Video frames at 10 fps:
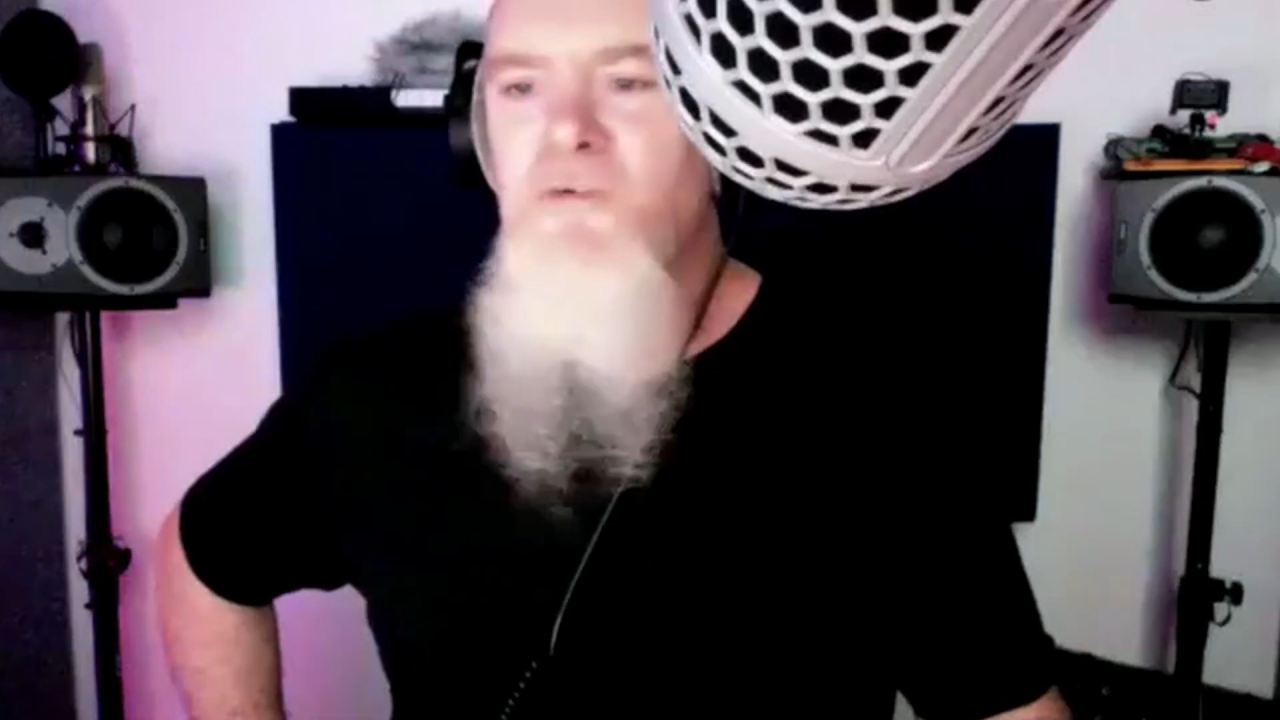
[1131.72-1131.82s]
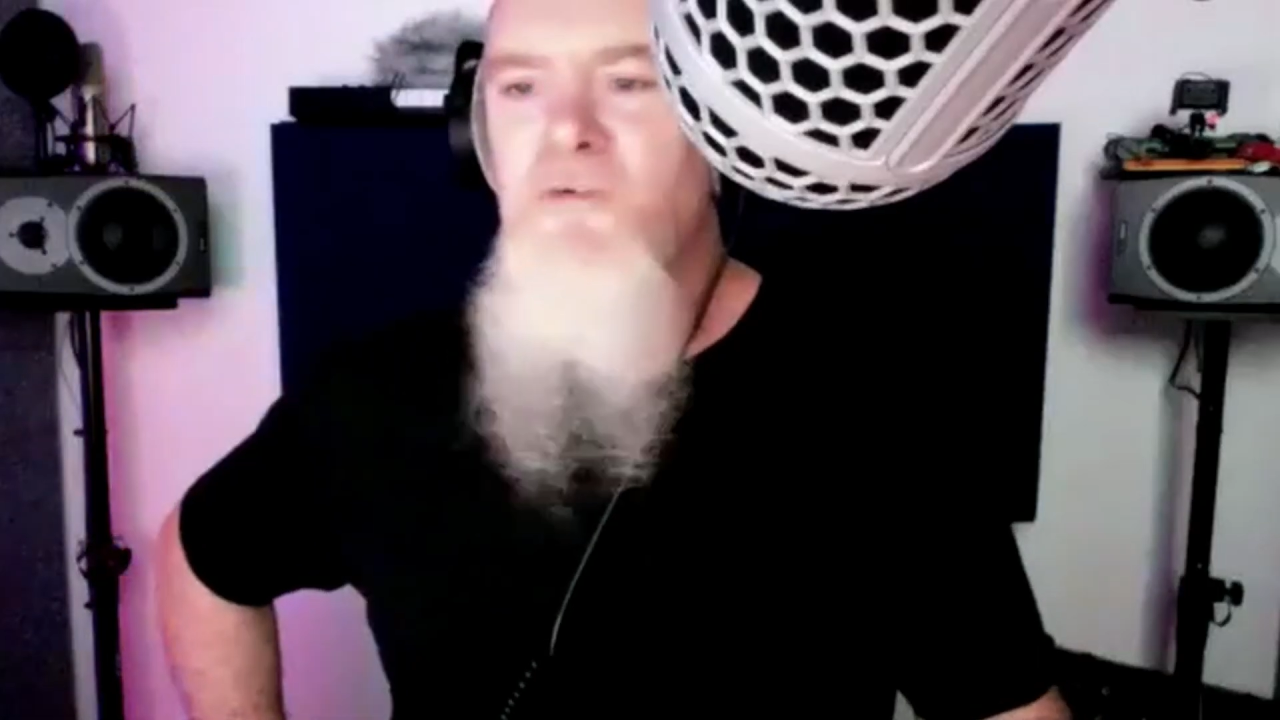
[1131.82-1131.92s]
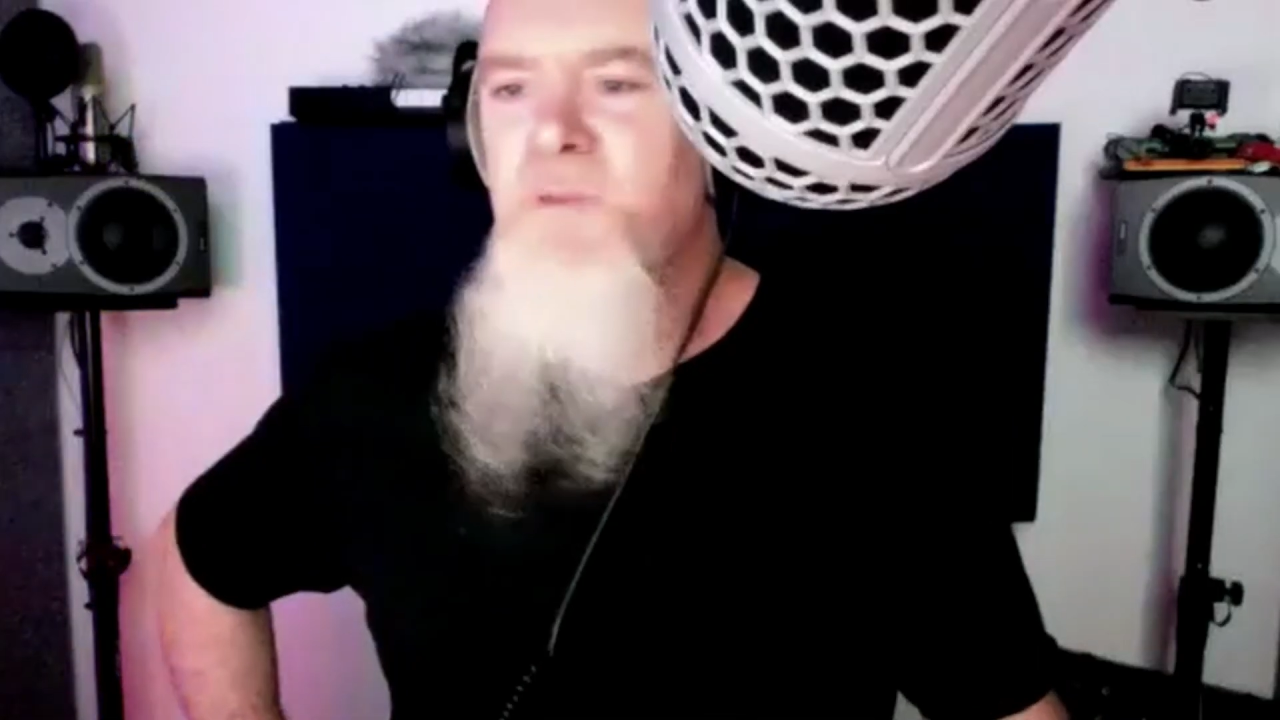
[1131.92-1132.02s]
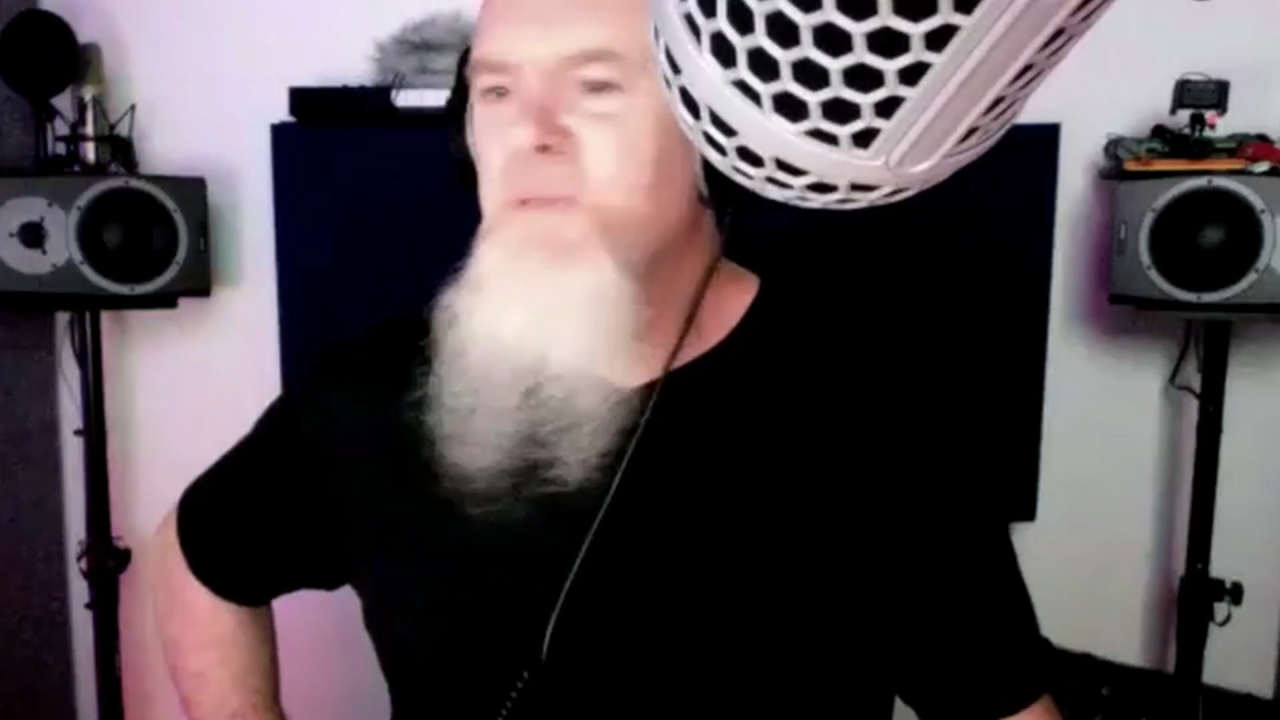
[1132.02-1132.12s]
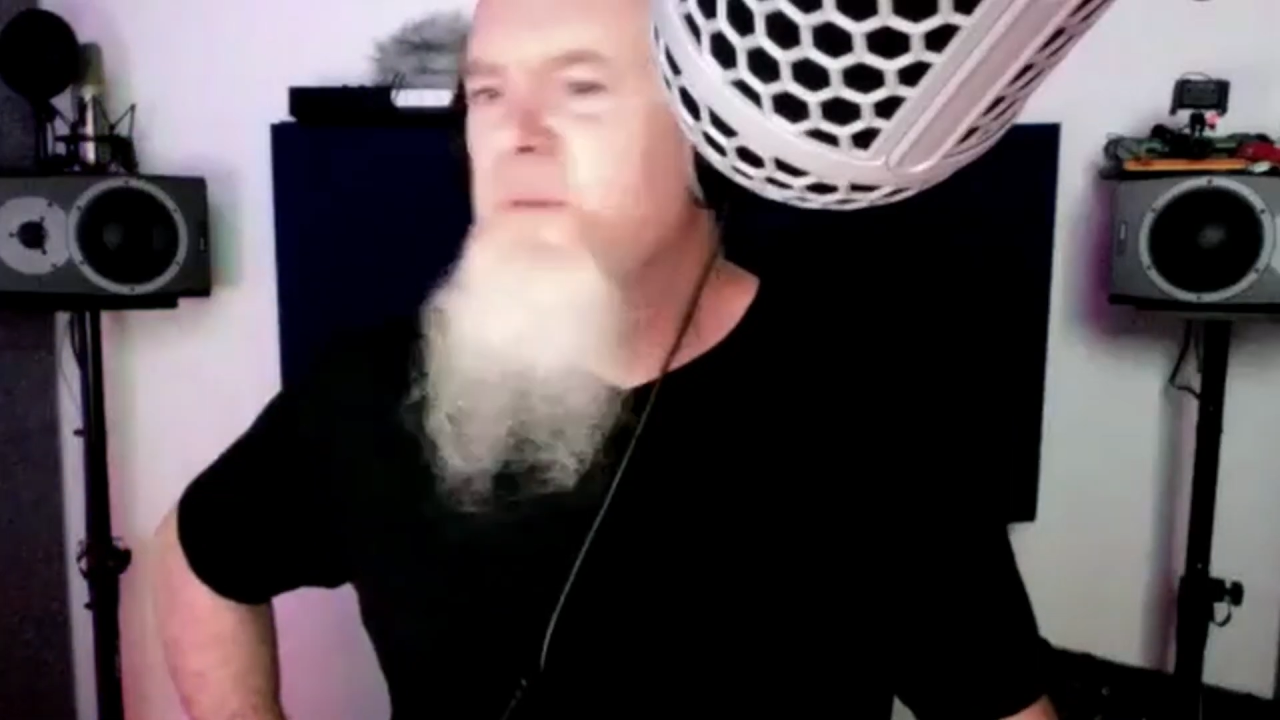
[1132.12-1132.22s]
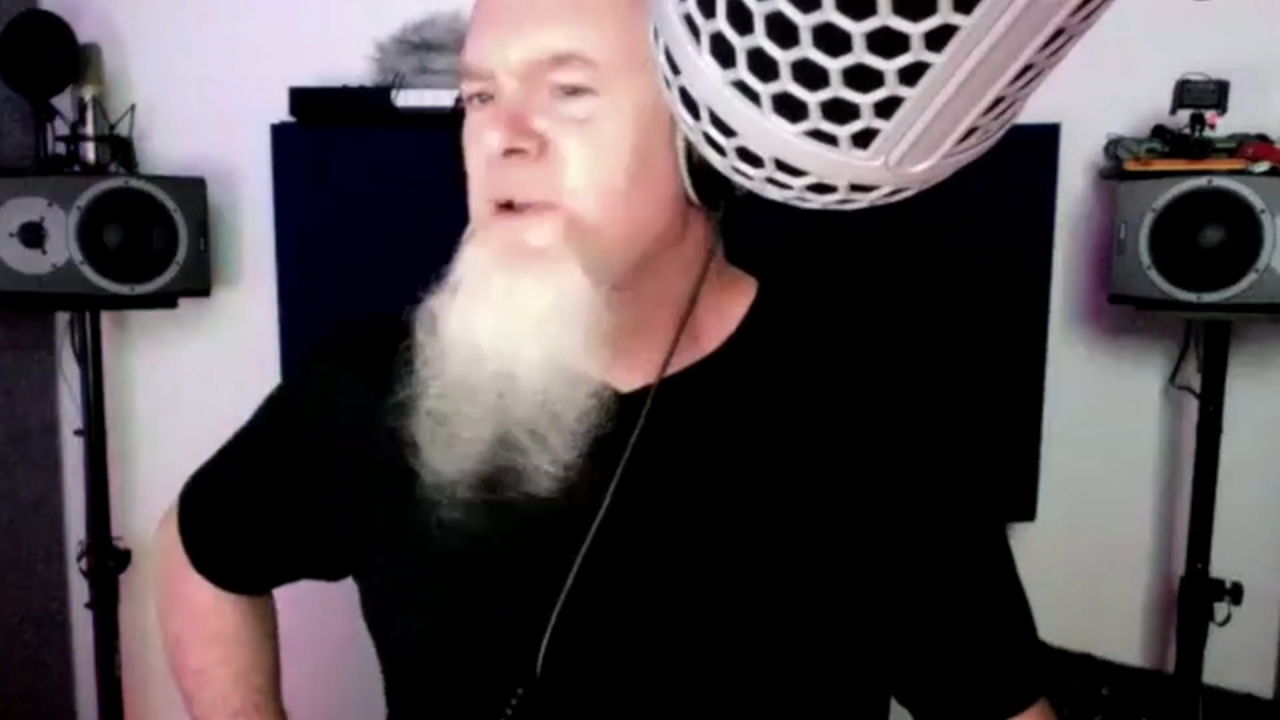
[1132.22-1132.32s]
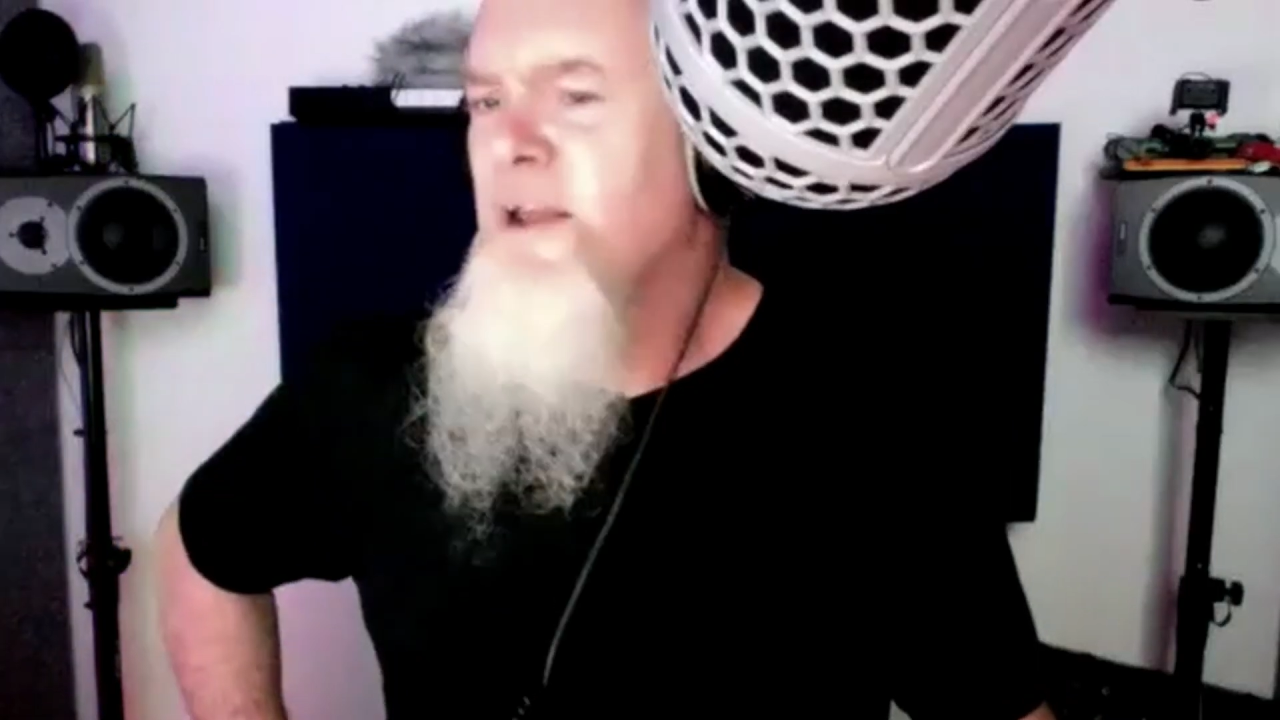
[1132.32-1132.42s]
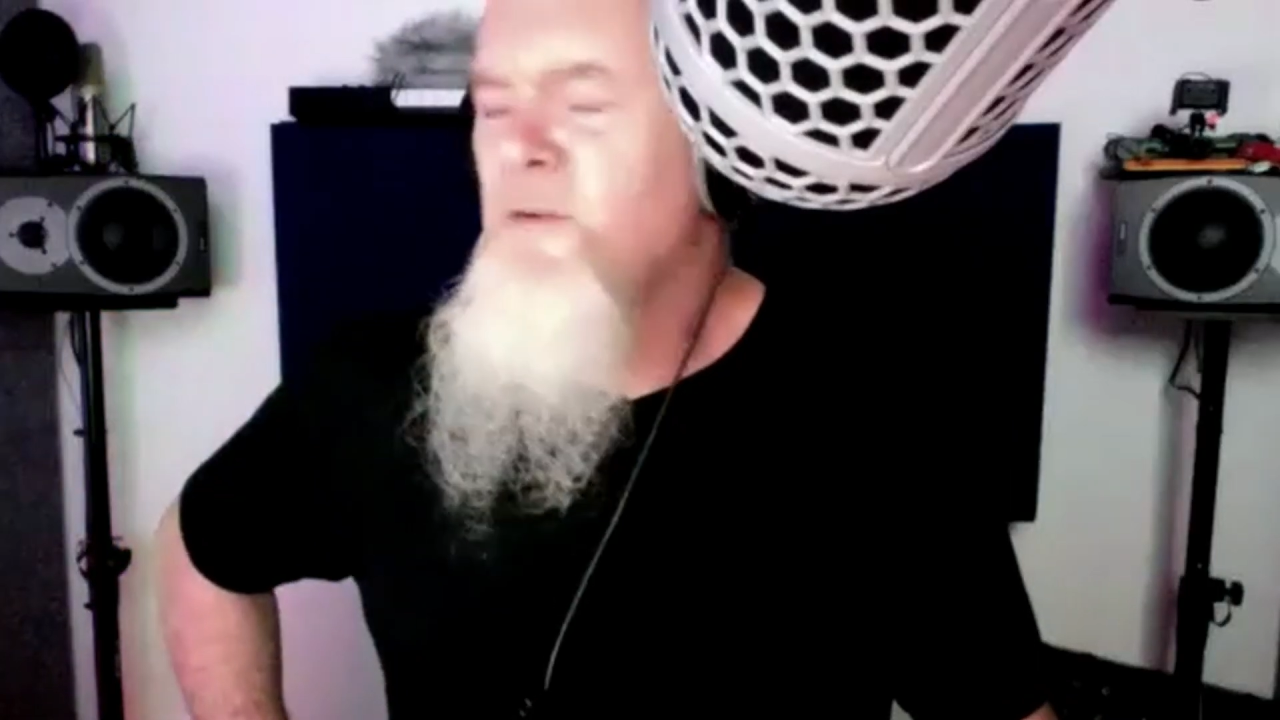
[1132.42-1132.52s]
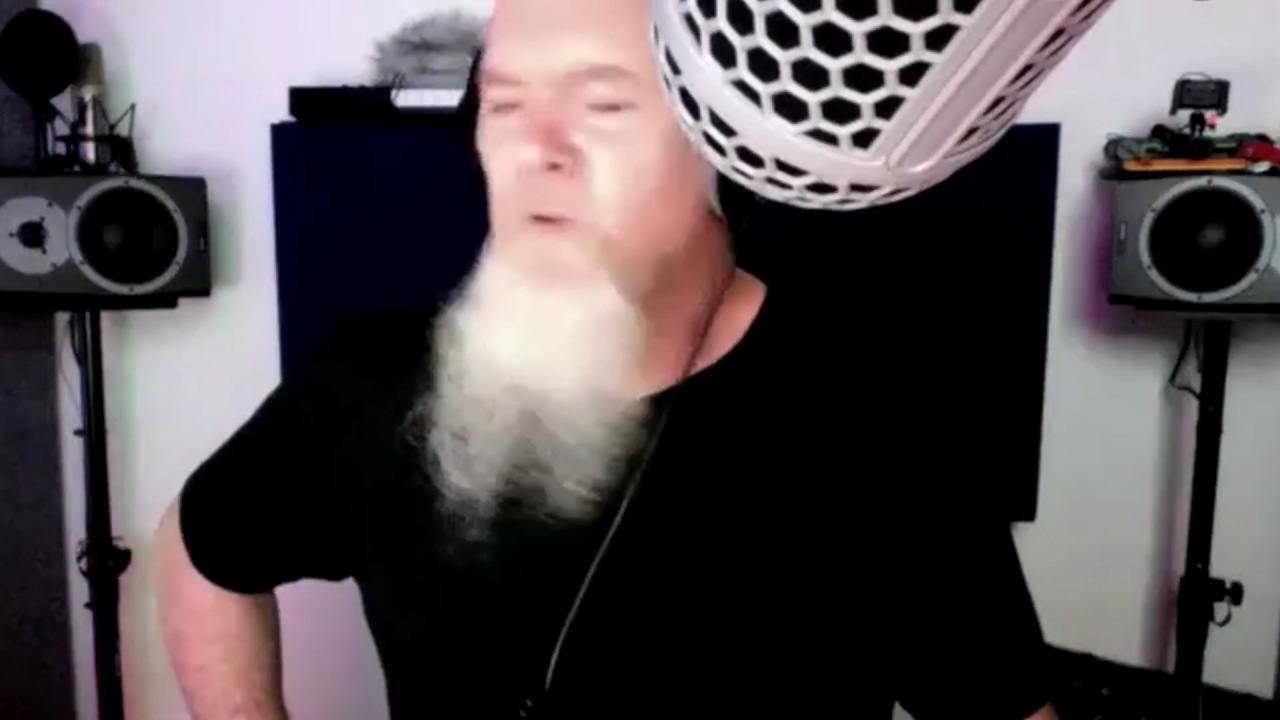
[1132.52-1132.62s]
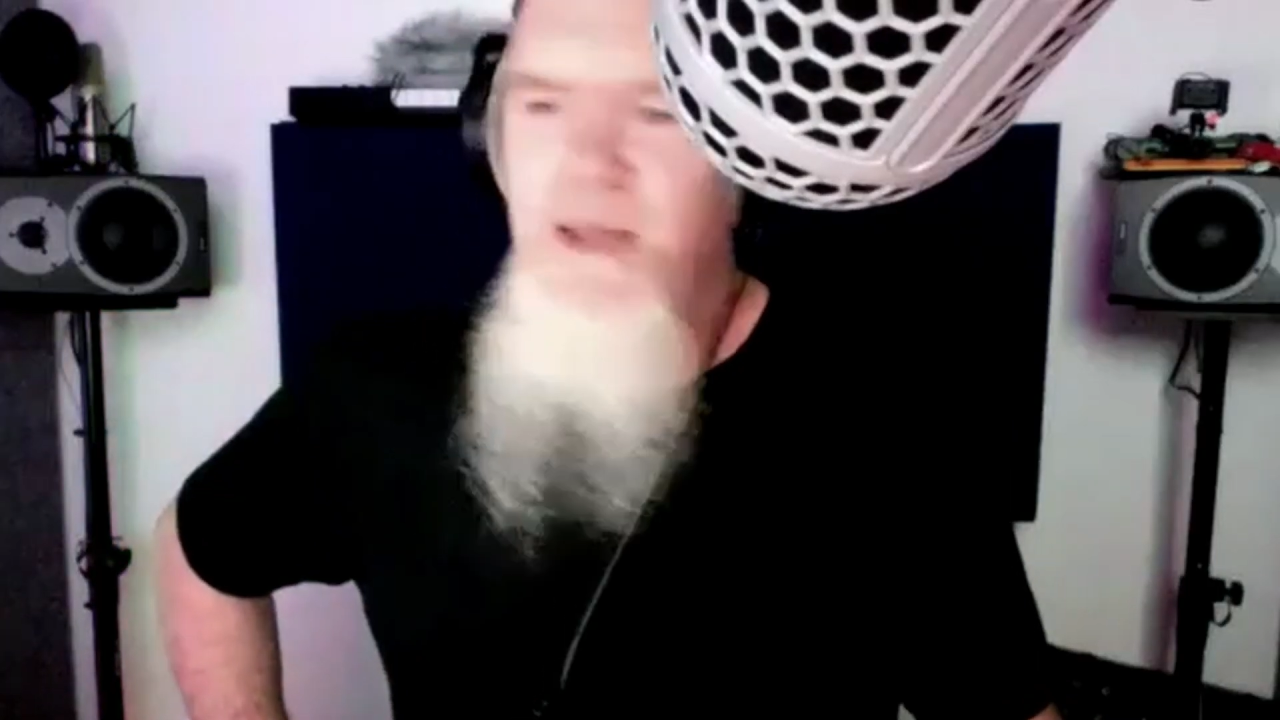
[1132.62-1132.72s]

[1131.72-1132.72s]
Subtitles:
but people are like, wow,